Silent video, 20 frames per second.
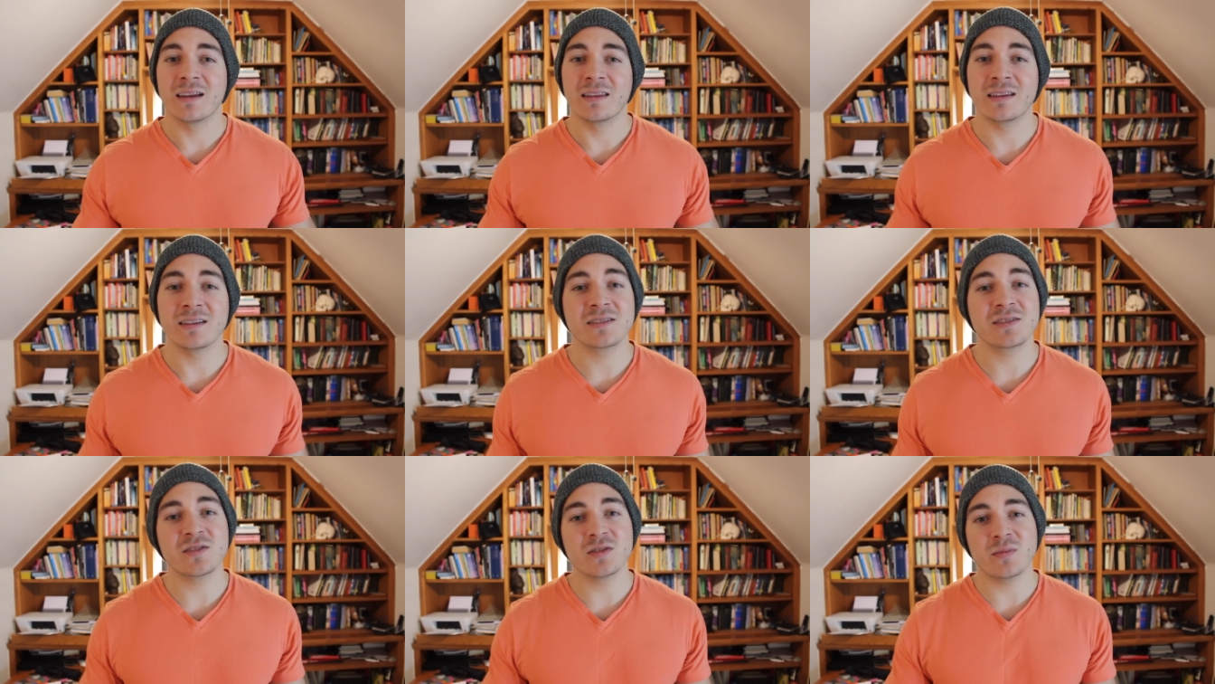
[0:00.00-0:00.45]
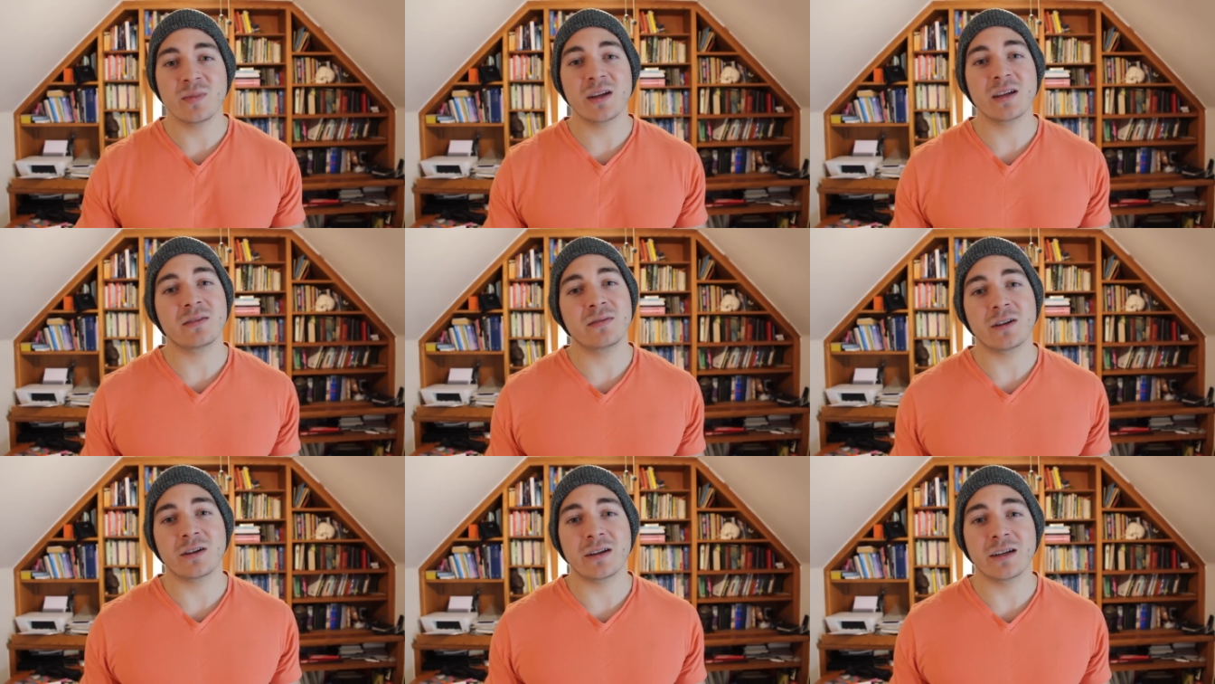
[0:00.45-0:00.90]
These do
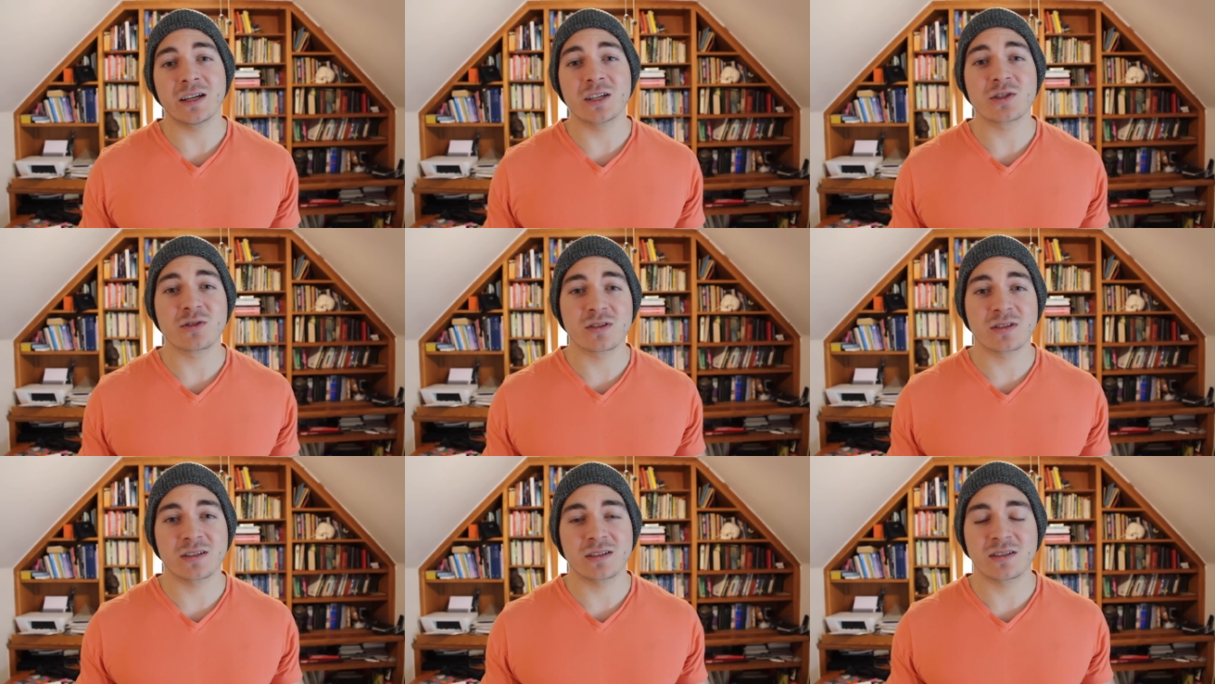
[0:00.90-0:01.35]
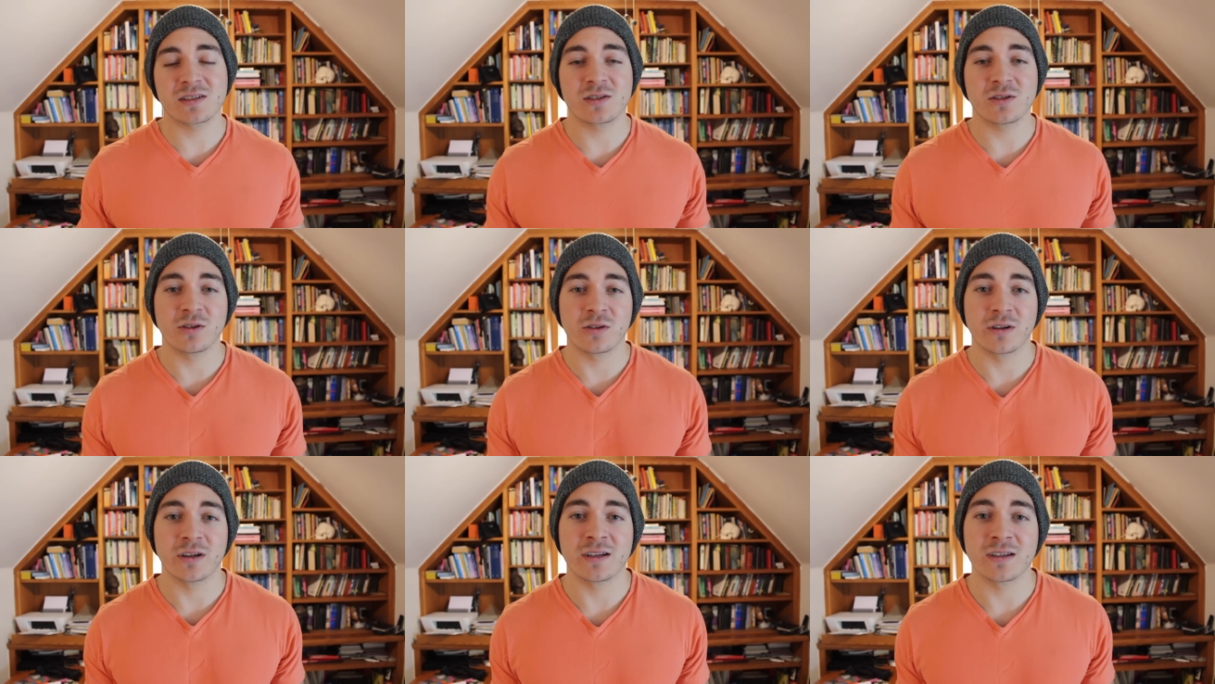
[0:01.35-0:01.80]
make very interesting
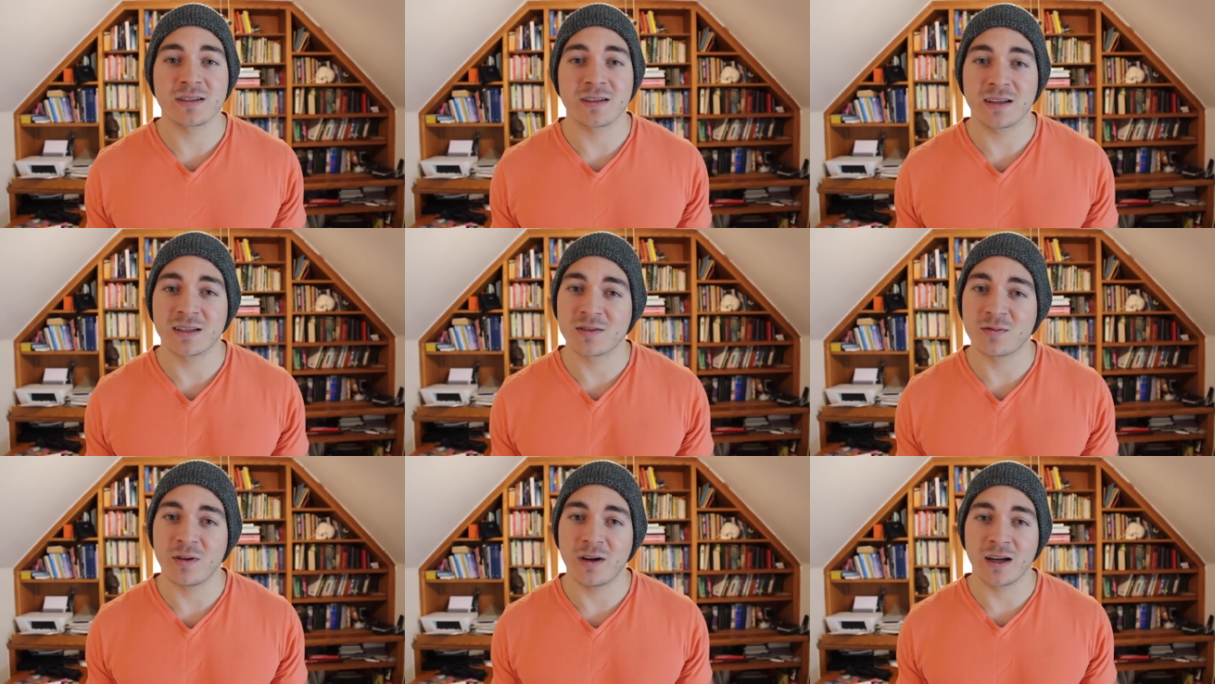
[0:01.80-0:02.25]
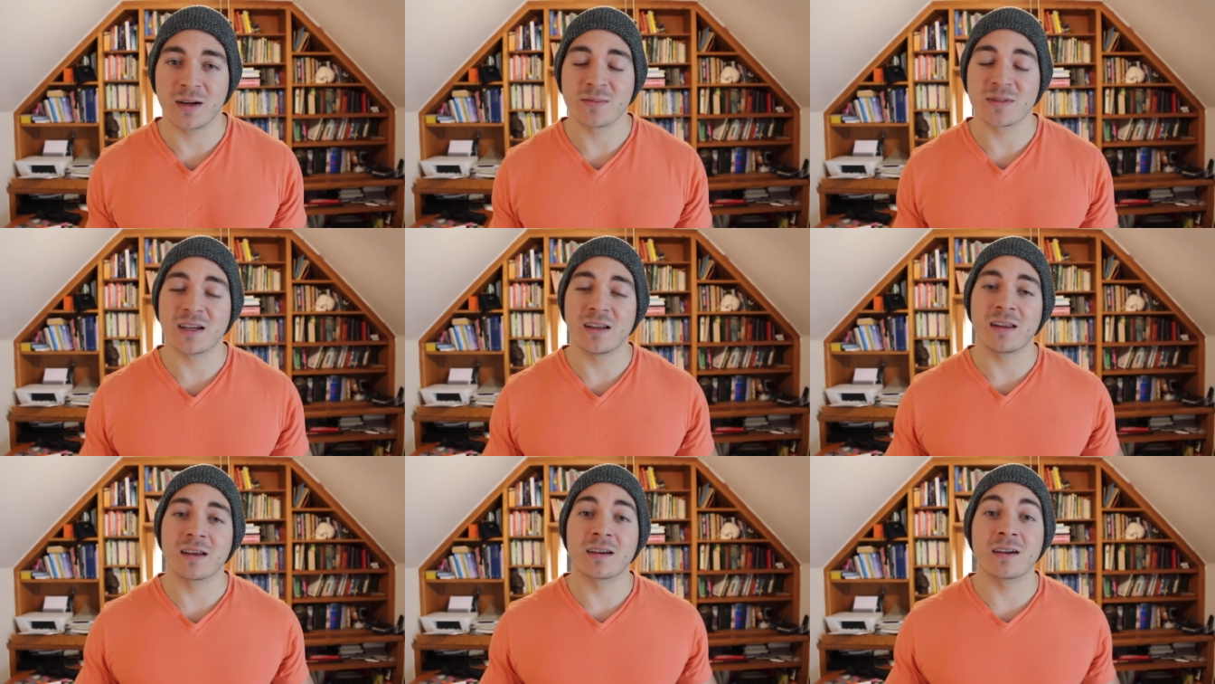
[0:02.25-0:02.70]
stories, that's why I'm
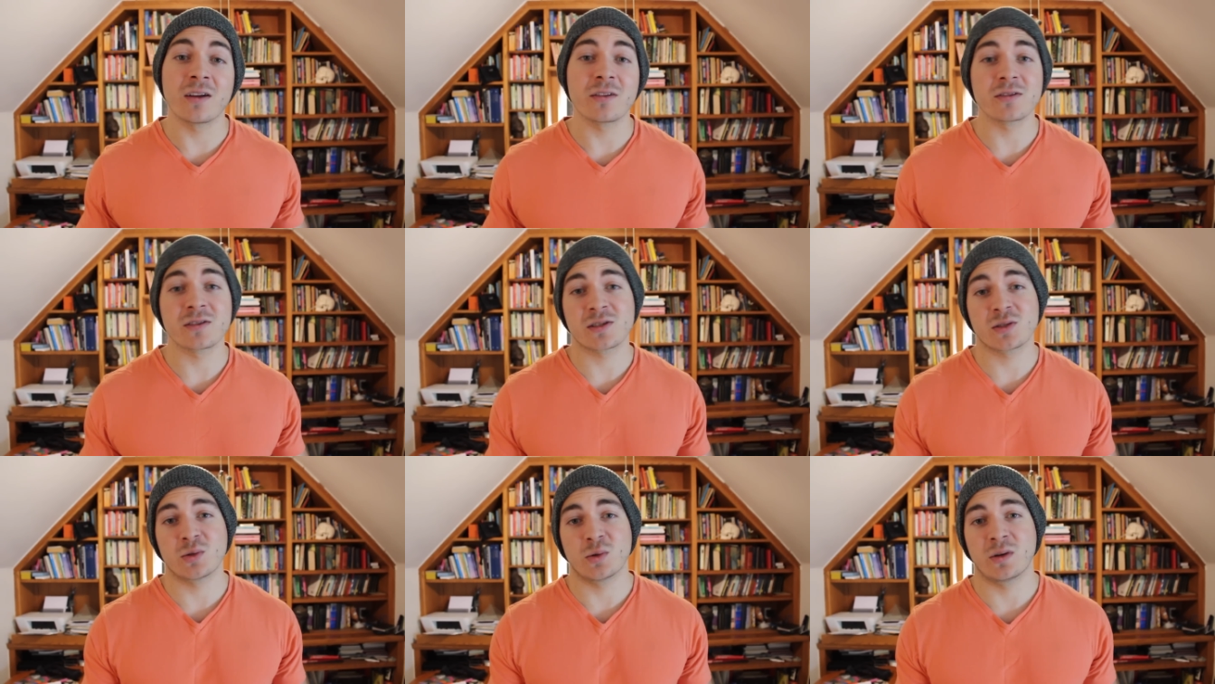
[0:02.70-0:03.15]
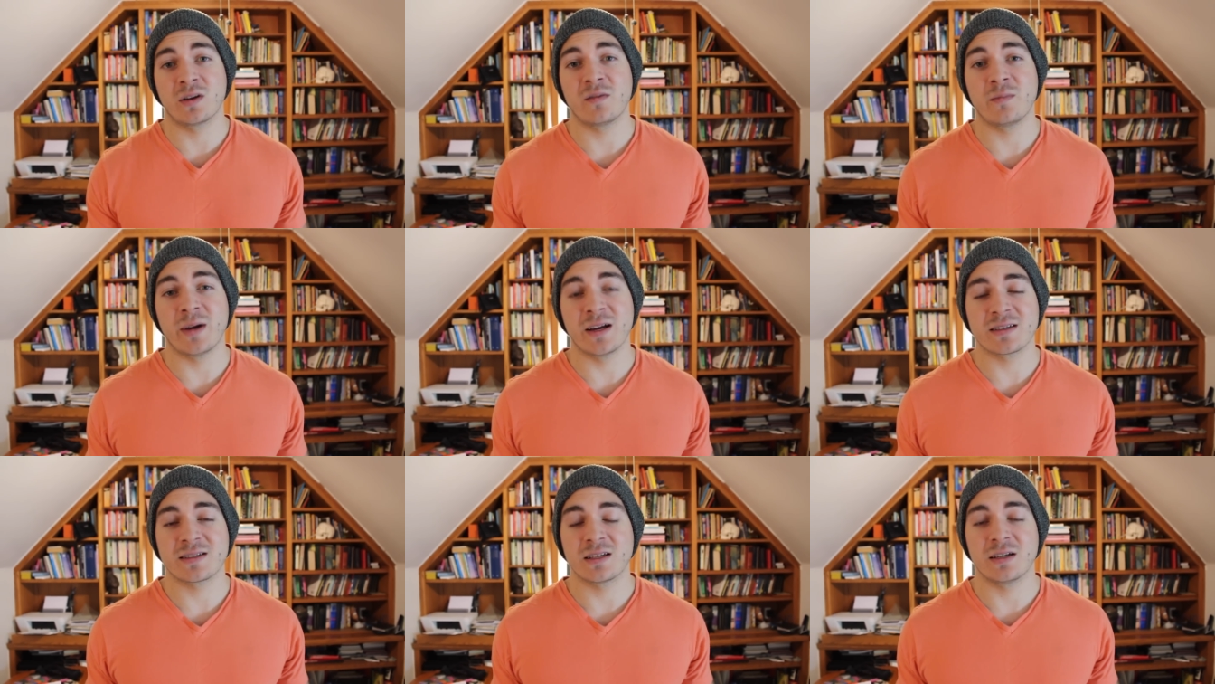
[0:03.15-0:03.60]
telling another story
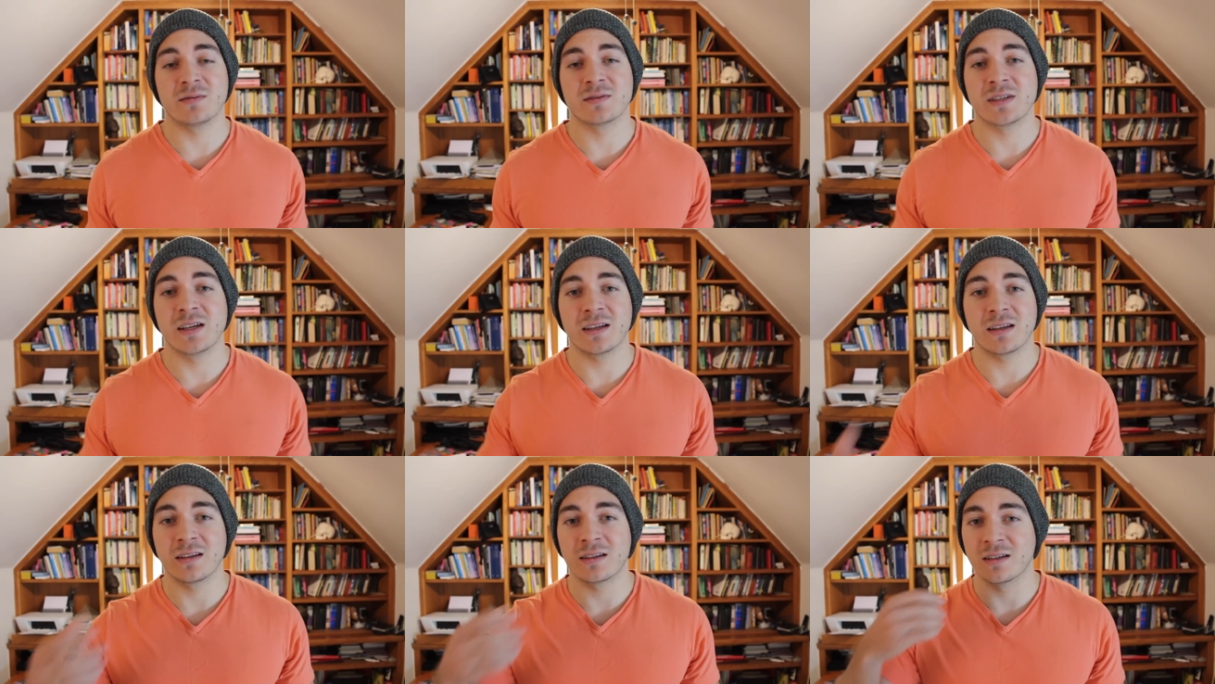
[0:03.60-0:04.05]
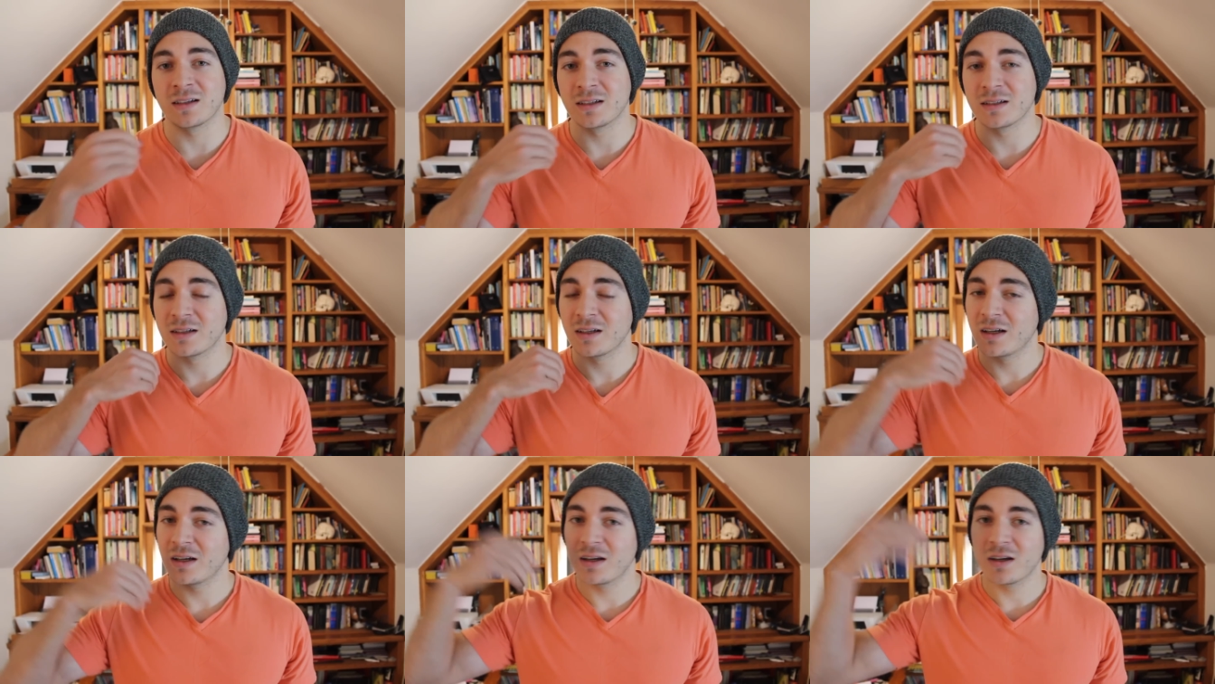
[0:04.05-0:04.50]
of myself taking a